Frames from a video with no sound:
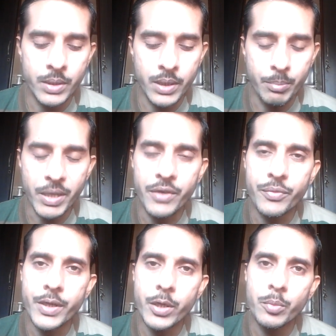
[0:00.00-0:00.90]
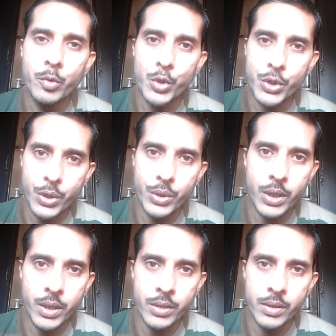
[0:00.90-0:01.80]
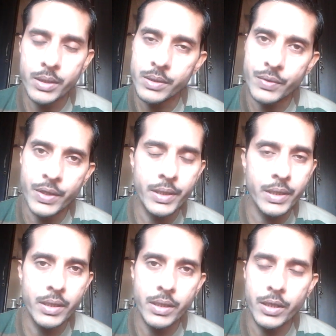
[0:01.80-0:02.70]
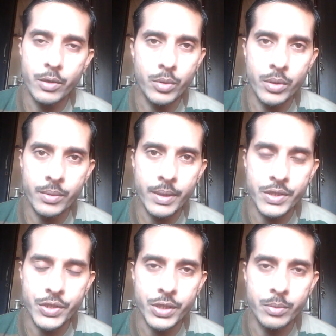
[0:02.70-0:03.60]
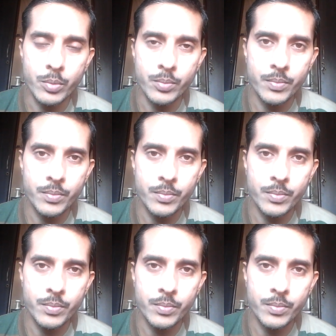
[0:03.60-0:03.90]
The benefit of Ushnodak is written in our ancient